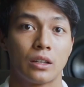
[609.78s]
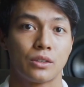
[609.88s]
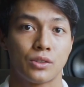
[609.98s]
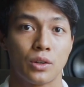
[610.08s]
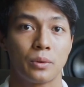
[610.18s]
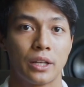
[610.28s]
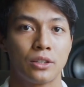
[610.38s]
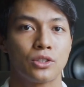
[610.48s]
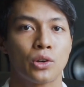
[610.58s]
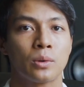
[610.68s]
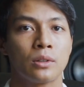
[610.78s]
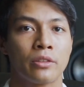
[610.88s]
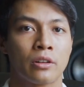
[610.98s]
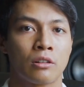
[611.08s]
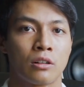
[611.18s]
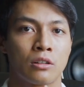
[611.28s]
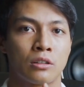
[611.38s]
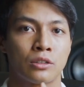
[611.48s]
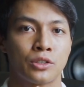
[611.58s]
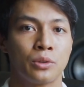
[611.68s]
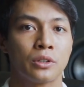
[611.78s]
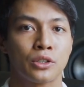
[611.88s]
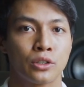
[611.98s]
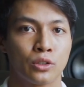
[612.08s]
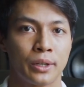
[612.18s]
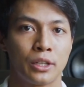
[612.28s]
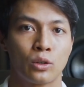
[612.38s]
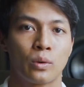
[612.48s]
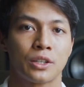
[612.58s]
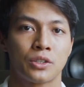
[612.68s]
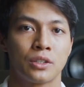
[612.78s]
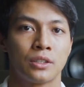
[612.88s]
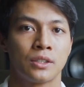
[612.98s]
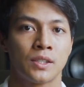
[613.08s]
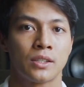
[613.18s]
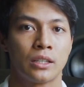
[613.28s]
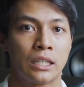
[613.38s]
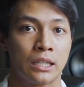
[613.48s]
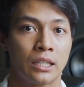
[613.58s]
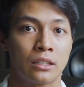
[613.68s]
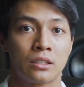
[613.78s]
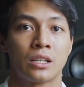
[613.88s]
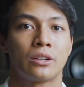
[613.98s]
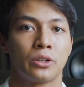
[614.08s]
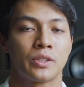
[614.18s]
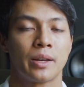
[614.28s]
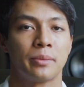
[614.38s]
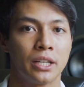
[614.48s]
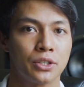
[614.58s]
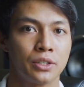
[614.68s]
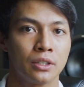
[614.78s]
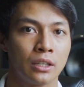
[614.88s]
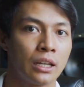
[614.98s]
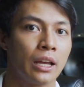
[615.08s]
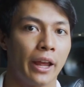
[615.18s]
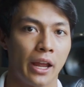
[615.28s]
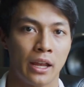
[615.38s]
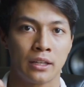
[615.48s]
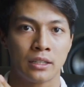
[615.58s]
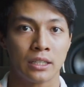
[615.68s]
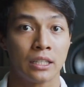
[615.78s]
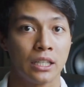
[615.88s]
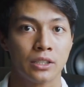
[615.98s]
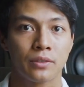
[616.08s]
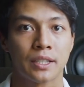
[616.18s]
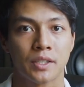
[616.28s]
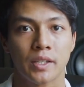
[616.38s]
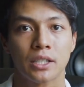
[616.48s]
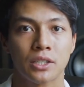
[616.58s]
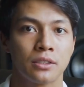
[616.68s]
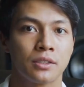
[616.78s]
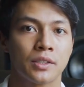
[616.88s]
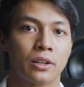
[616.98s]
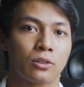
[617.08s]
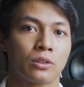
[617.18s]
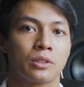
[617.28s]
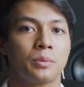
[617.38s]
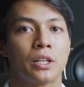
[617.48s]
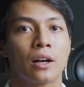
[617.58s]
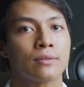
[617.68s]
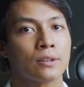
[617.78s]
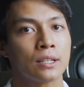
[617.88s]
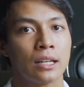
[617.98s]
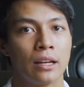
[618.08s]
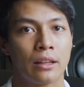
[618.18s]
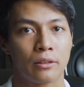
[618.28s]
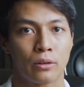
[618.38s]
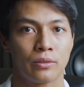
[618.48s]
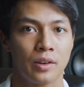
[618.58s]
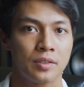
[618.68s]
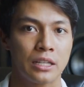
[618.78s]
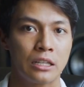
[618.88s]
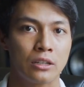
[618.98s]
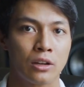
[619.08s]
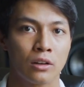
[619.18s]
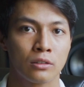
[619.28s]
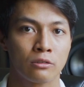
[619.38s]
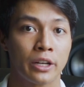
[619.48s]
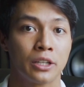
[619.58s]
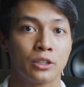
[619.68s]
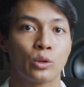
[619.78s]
So in total, there are 220 questions in the entire examination, and in each of the sections that are going to be covered, there are 15 non-graded